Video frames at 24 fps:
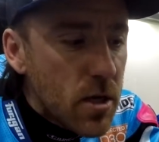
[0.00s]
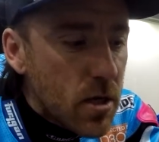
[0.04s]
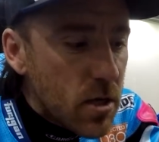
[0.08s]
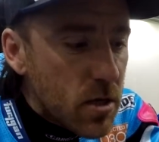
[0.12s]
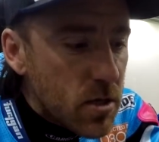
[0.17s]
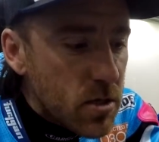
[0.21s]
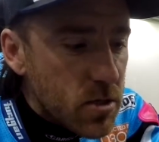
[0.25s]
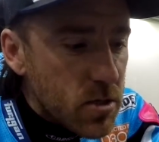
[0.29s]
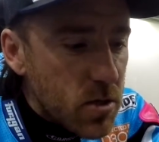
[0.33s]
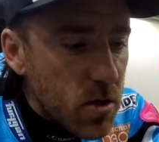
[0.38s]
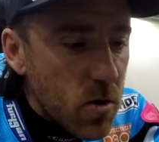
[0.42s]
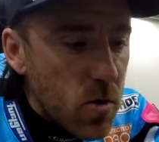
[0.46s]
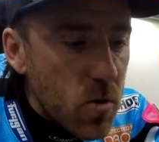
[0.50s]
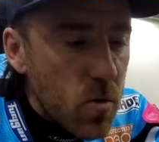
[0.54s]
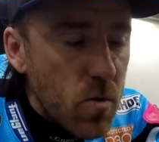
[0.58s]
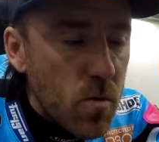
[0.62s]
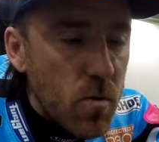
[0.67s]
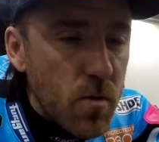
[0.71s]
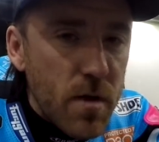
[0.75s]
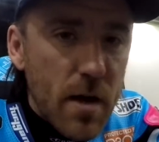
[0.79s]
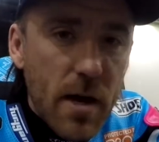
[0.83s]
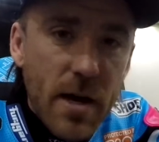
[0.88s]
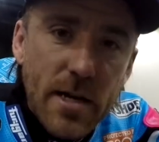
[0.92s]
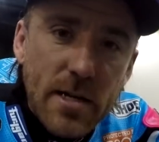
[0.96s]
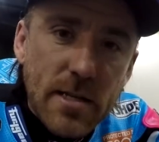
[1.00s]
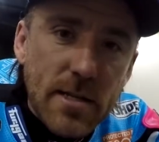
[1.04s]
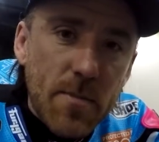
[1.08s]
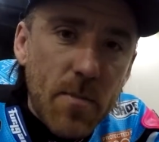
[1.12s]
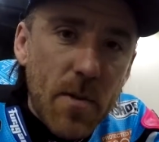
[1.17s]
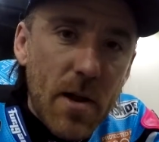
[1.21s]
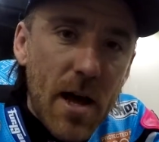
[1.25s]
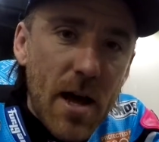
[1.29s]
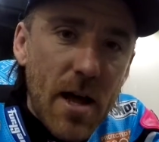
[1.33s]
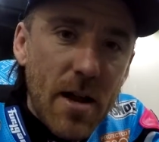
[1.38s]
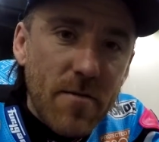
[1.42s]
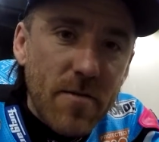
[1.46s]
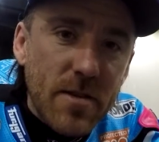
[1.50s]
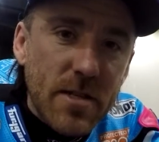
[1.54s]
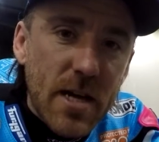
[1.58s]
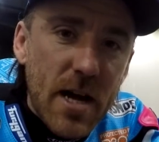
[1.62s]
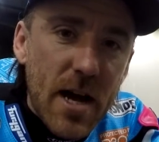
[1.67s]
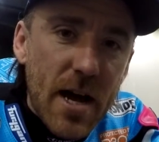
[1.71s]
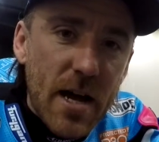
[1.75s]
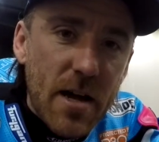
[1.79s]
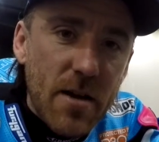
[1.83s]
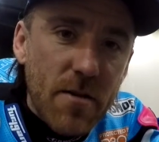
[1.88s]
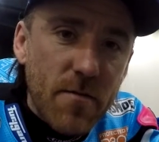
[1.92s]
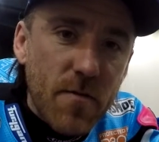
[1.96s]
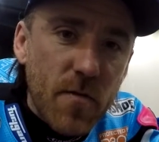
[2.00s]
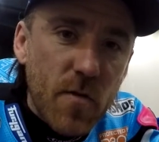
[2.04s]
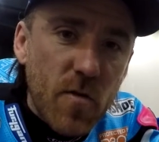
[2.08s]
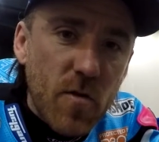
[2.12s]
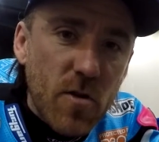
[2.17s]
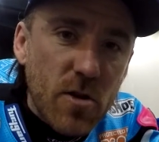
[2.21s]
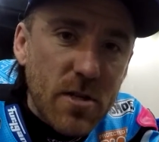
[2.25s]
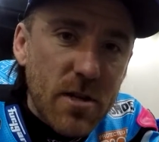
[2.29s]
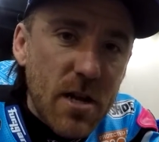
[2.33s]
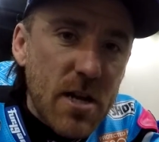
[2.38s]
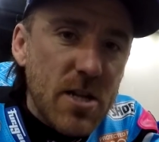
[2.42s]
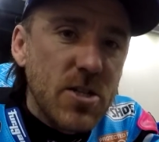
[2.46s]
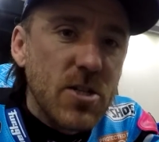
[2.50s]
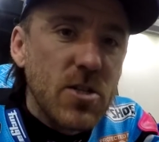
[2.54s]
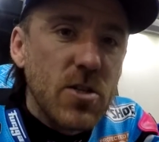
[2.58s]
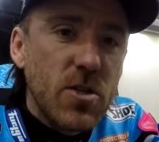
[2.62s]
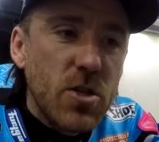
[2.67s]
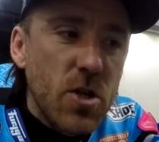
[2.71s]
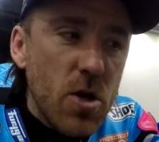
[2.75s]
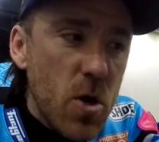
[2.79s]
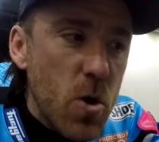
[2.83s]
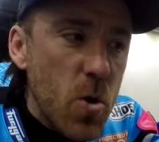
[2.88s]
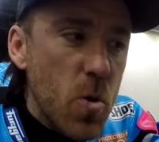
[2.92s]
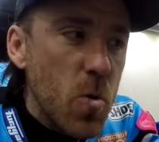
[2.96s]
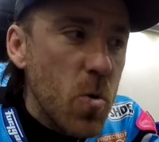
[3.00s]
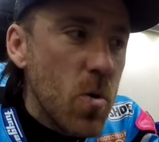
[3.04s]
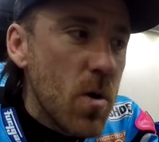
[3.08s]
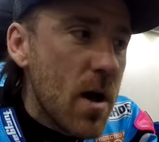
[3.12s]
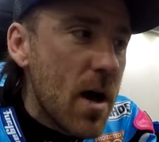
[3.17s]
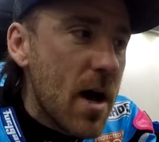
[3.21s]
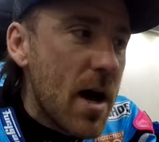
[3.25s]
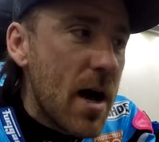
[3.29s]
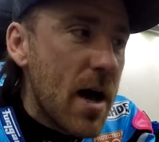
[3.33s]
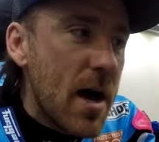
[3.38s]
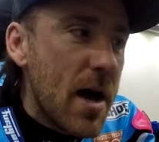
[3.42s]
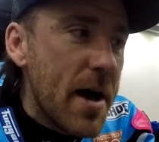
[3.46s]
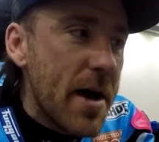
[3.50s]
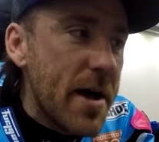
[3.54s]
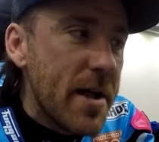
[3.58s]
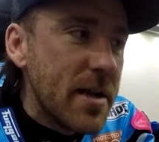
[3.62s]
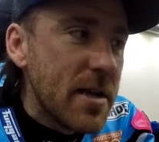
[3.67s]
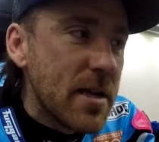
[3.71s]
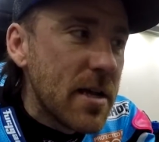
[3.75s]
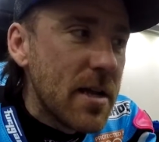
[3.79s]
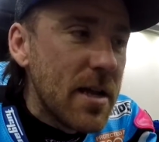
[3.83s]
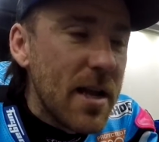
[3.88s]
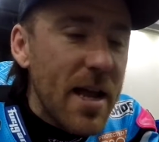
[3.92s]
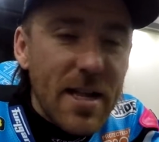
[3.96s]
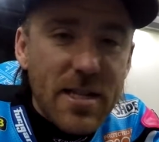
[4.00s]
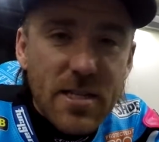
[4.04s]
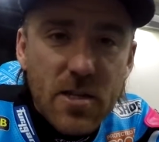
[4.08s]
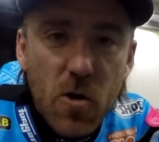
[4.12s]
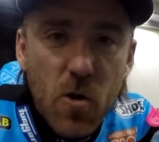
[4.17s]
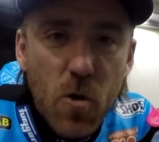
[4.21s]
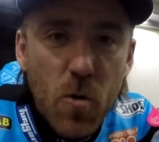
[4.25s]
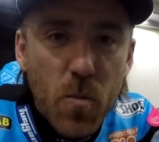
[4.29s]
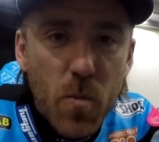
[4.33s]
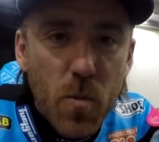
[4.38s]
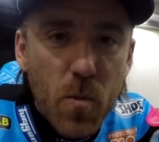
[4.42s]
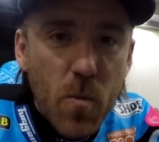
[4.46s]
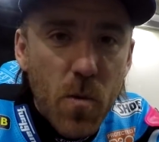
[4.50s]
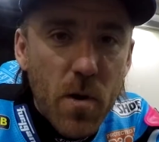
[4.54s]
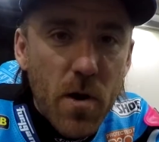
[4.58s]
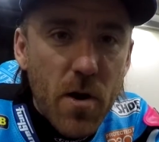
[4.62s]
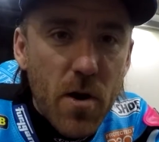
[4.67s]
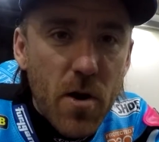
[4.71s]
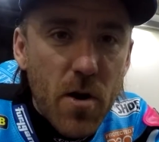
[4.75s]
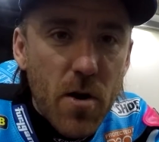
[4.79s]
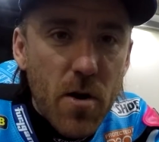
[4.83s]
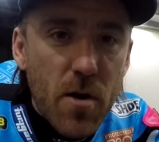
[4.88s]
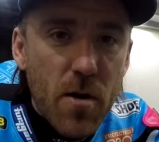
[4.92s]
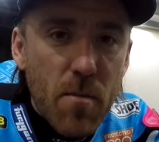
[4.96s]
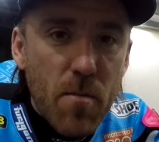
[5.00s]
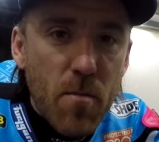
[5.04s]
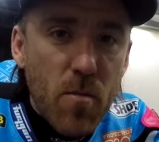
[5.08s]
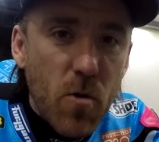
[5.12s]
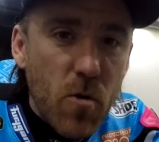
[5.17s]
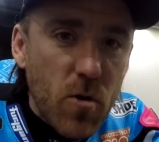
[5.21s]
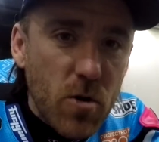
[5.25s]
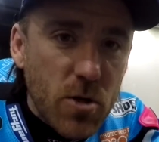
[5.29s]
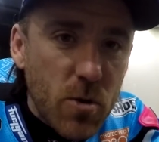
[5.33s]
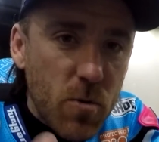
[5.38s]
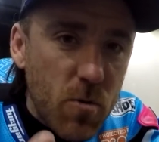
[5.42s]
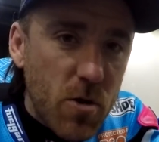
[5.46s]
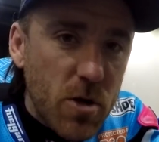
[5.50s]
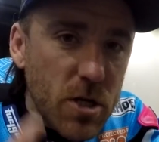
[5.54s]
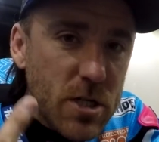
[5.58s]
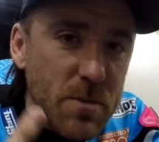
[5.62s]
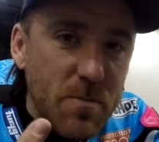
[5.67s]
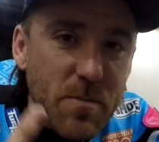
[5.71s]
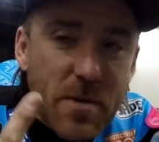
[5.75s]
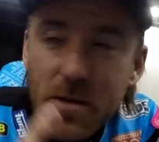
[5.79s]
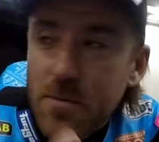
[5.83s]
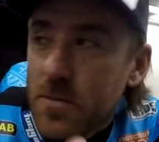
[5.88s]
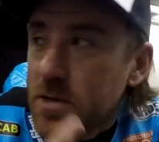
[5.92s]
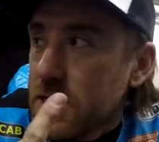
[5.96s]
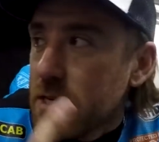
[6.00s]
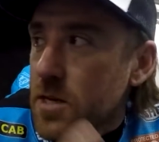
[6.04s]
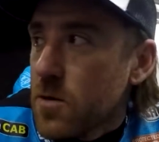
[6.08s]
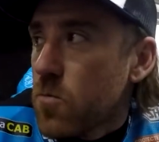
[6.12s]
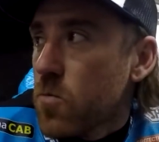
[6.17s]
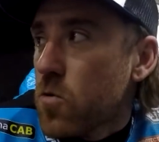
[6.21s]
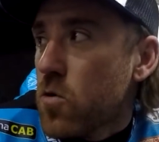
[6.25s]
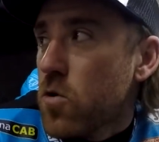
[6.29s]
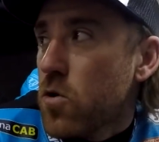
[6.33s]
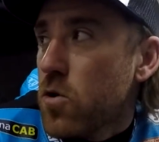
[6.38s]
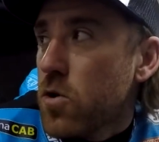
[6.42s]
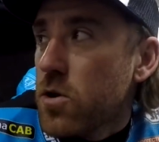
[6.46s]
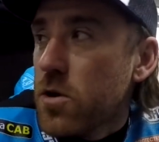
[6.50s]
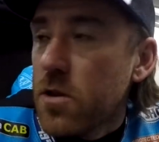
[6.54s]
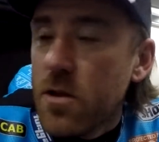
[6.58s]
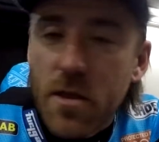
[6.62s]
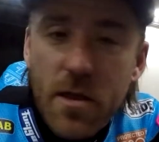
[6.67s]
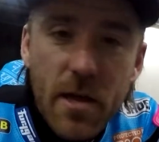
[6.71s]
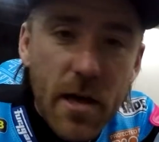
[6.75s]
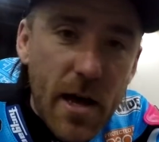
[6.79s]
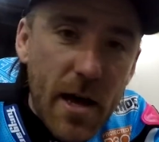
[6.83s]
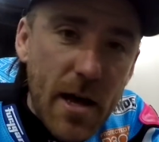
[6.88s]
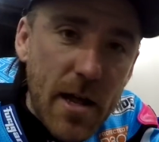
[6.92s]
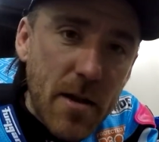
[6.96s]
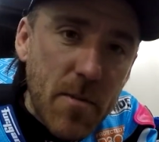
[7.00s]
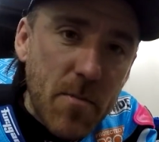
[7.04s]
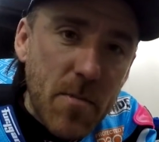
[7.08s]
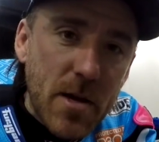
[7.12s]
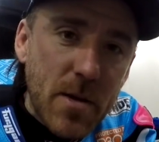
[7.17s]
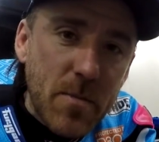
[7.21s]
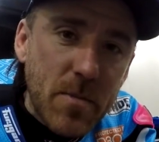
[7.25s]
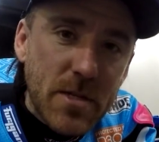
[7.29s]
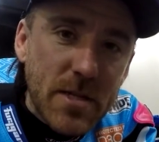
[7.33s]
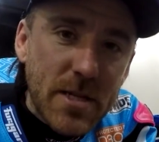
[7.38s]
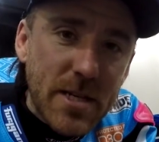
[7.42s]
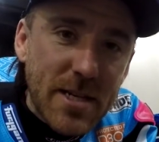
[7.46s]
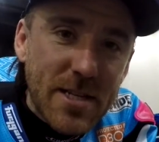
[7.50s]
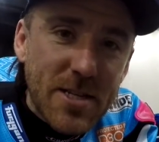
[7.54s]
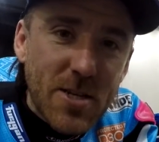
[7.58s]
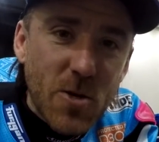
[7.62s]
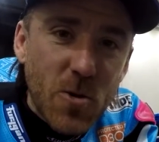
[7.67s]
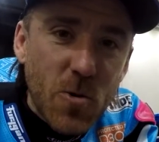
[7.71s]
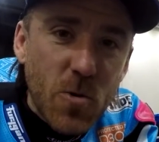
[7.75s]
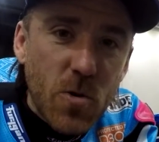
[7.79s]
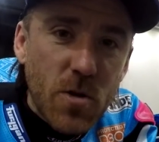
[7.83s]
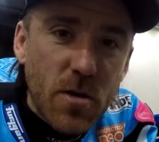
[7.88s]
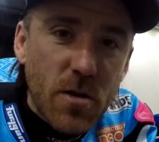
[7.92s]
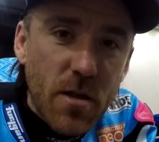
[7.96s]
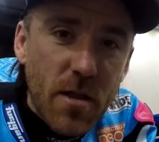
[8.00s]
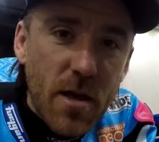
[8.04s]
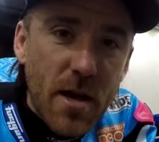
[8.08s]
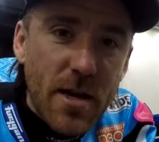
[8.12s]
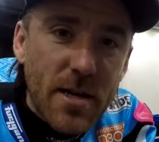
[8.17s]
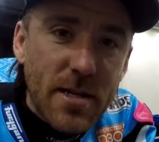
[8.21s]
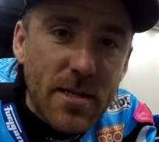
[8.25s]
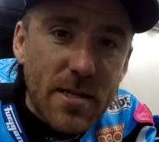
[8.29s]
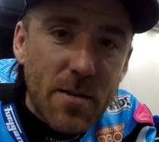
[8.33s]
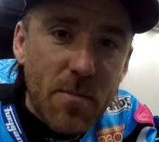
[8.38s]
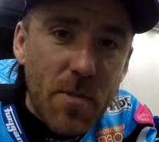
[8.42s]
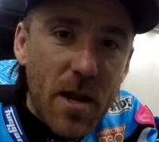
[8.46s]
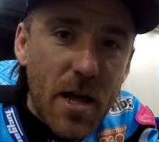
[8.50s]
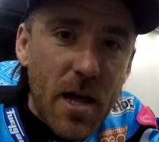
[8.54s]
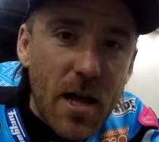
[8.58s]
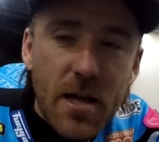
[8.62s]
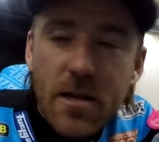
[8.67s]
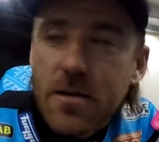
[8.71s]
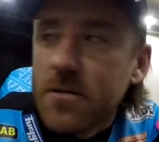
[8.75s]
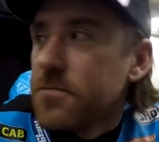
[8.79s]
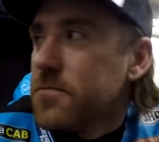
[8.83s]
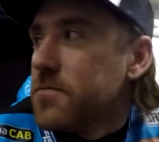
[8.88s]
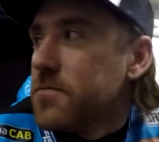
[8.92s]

So that is the plan of attack for session 2, and let's hope we're more towards BBC 1 than BBC 2. That is the plan.